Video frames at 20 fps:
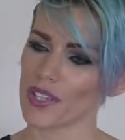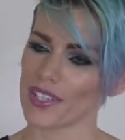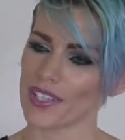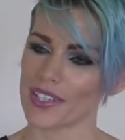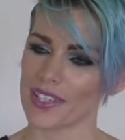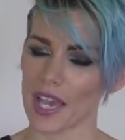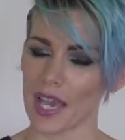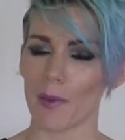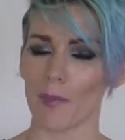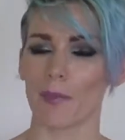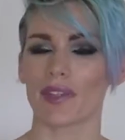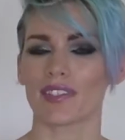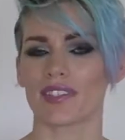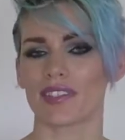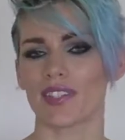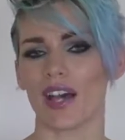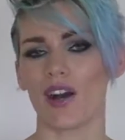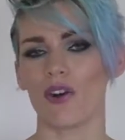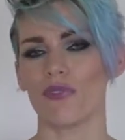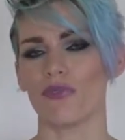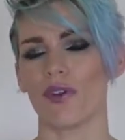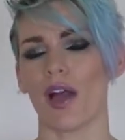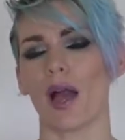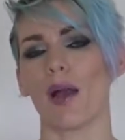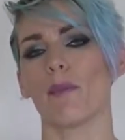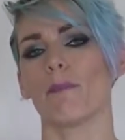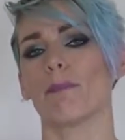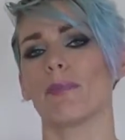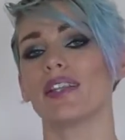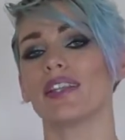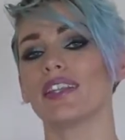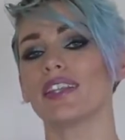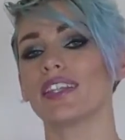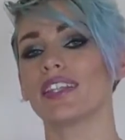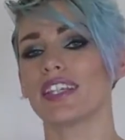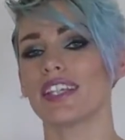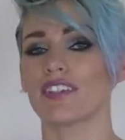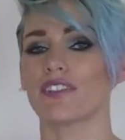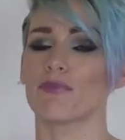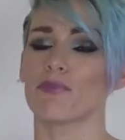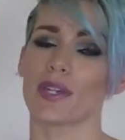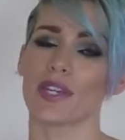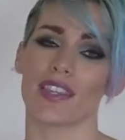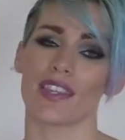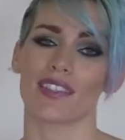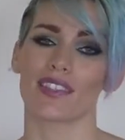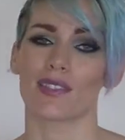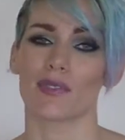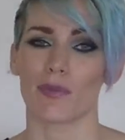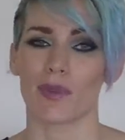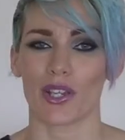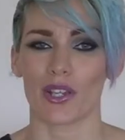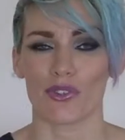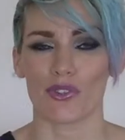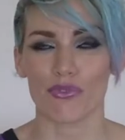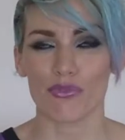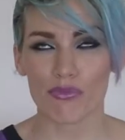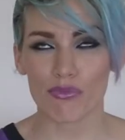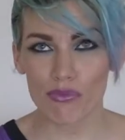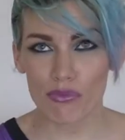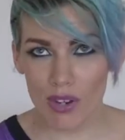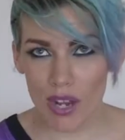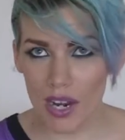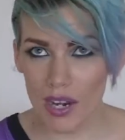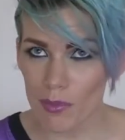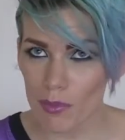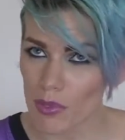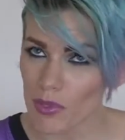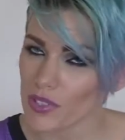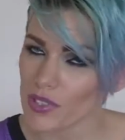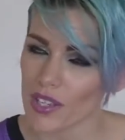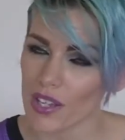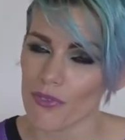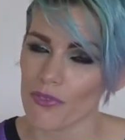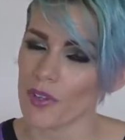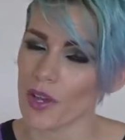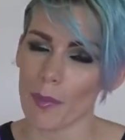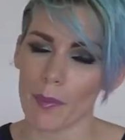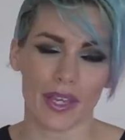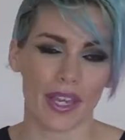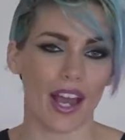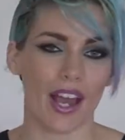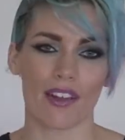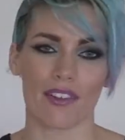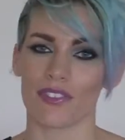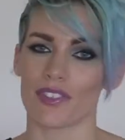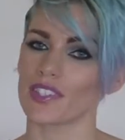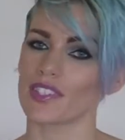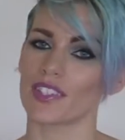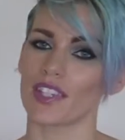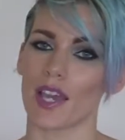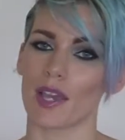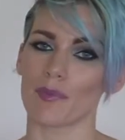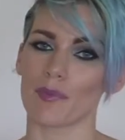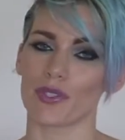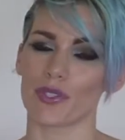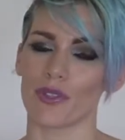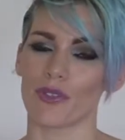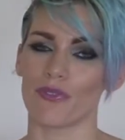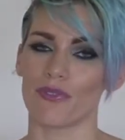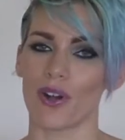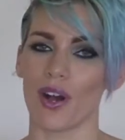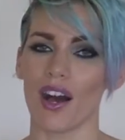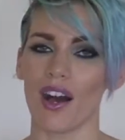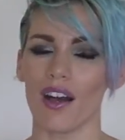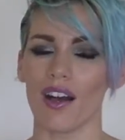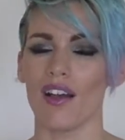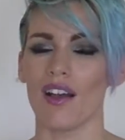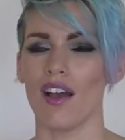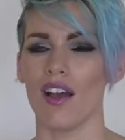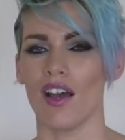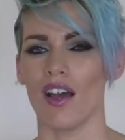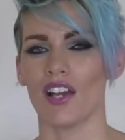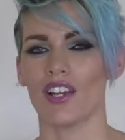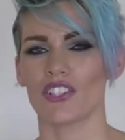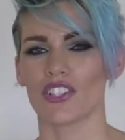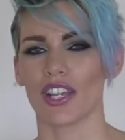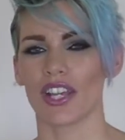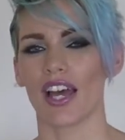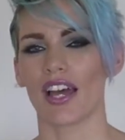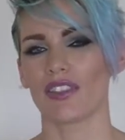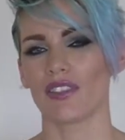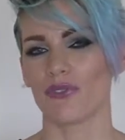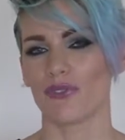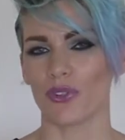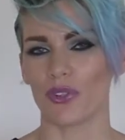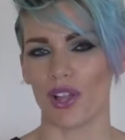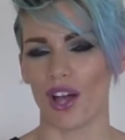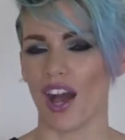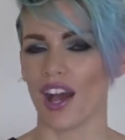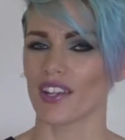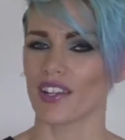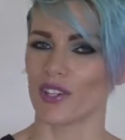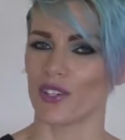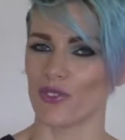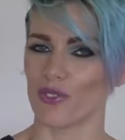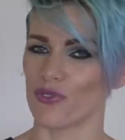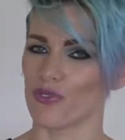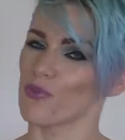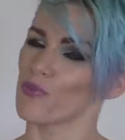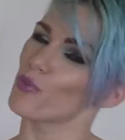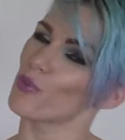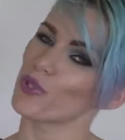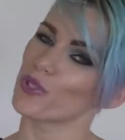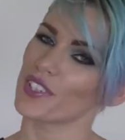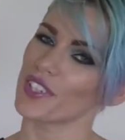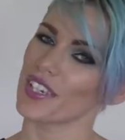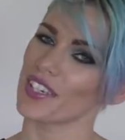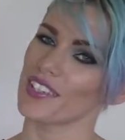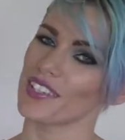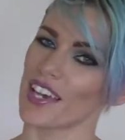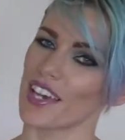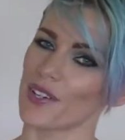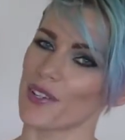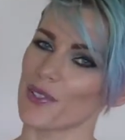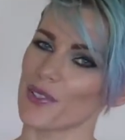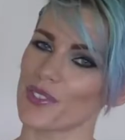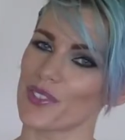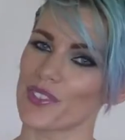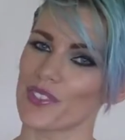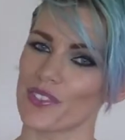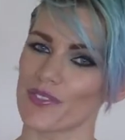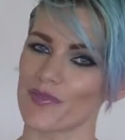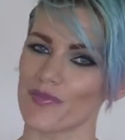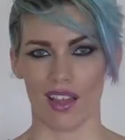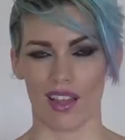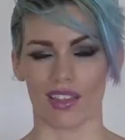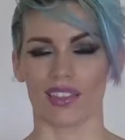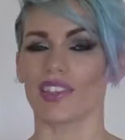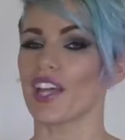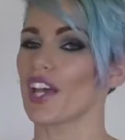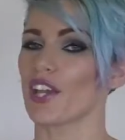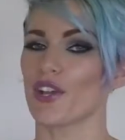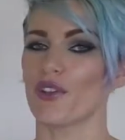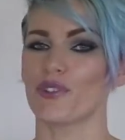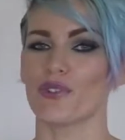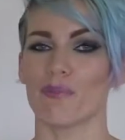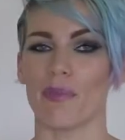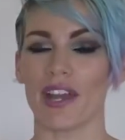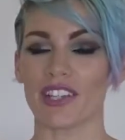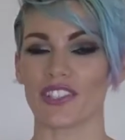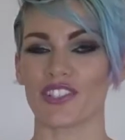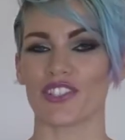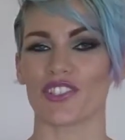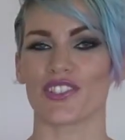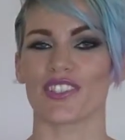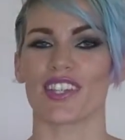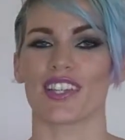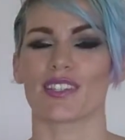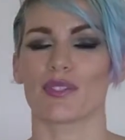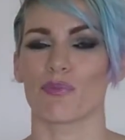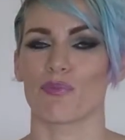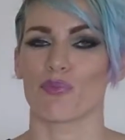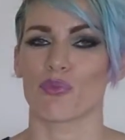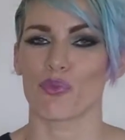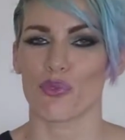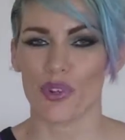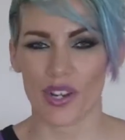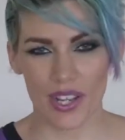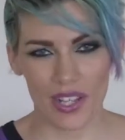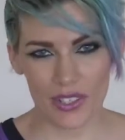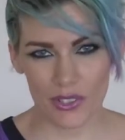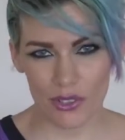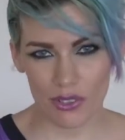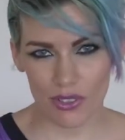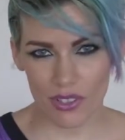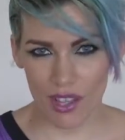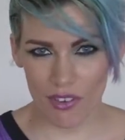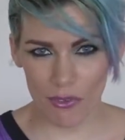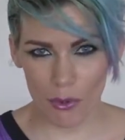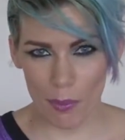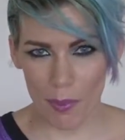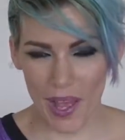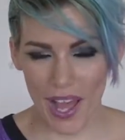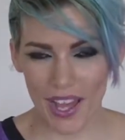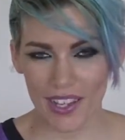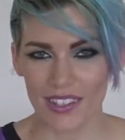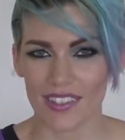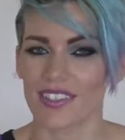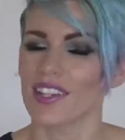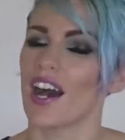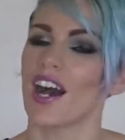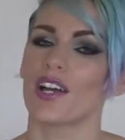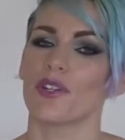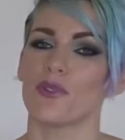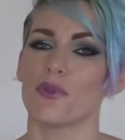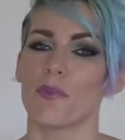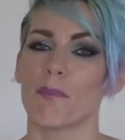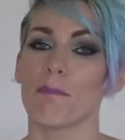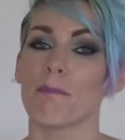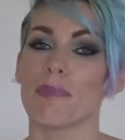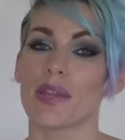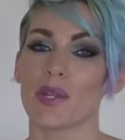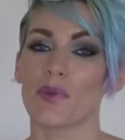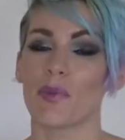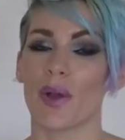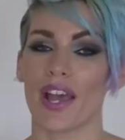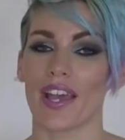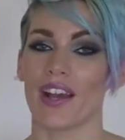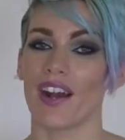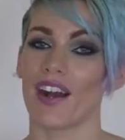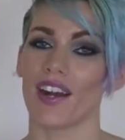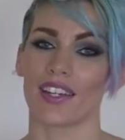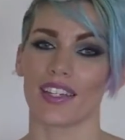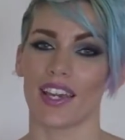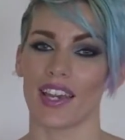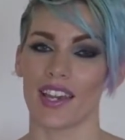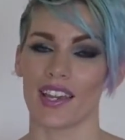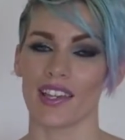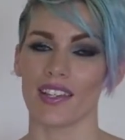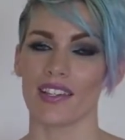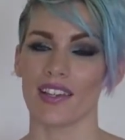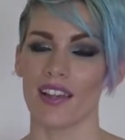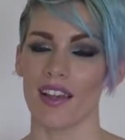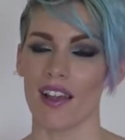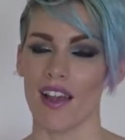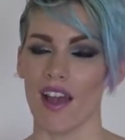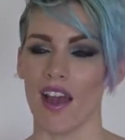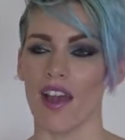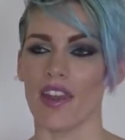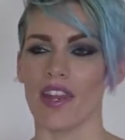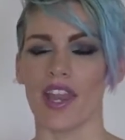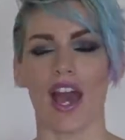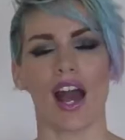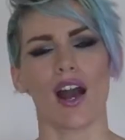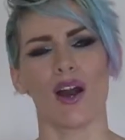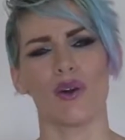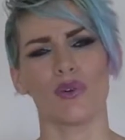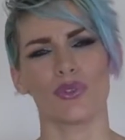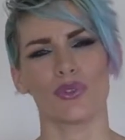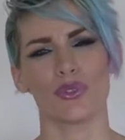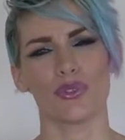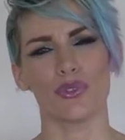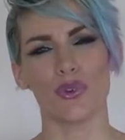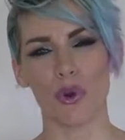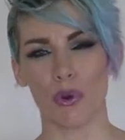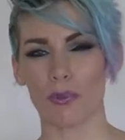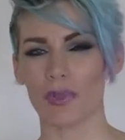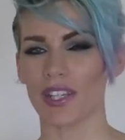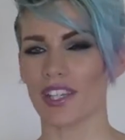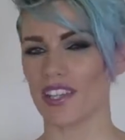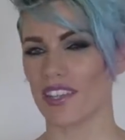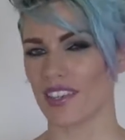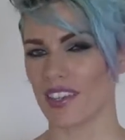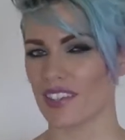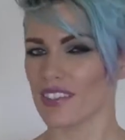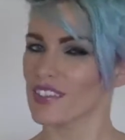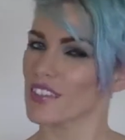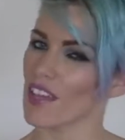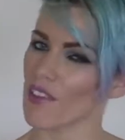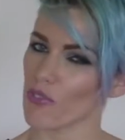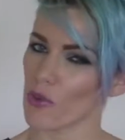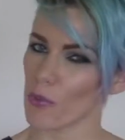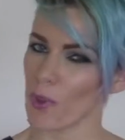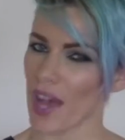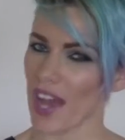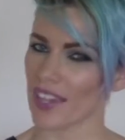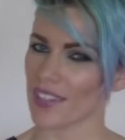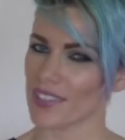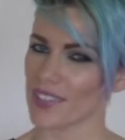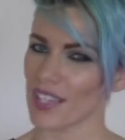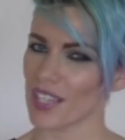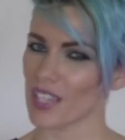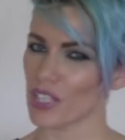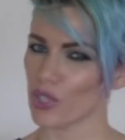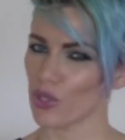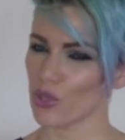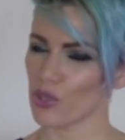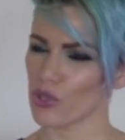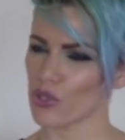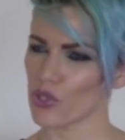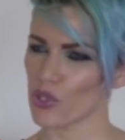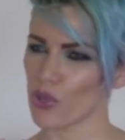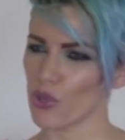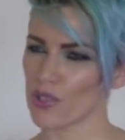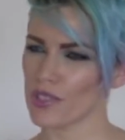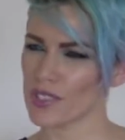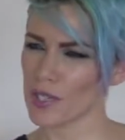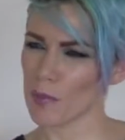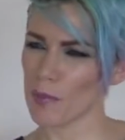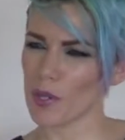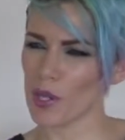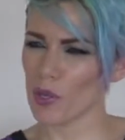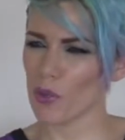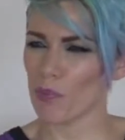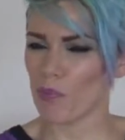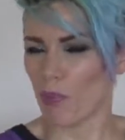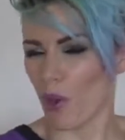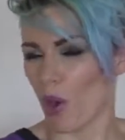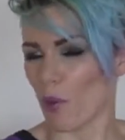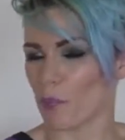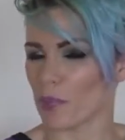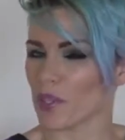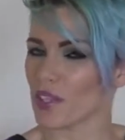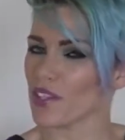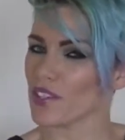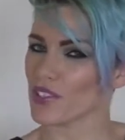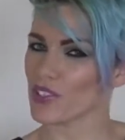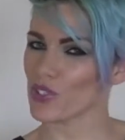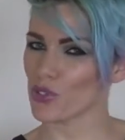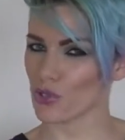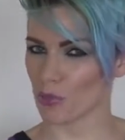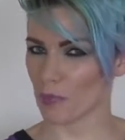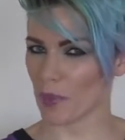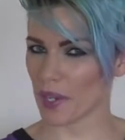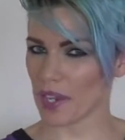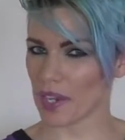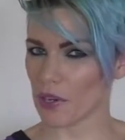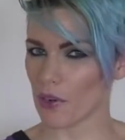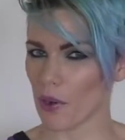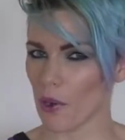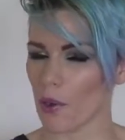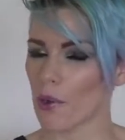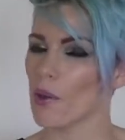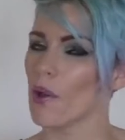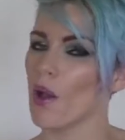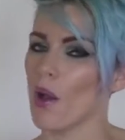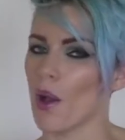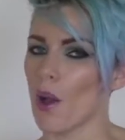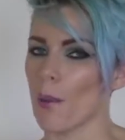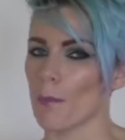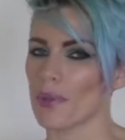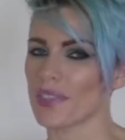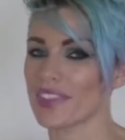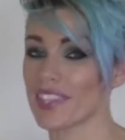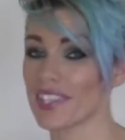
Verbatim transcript: game itself, and believe me, there's some incredible stuff coming out of this game so far, check out the full article for more details. LEGO Dimensions has a brand new level pack titled Midway Arcade. Now, normally these level packs include your typical popular superhero, but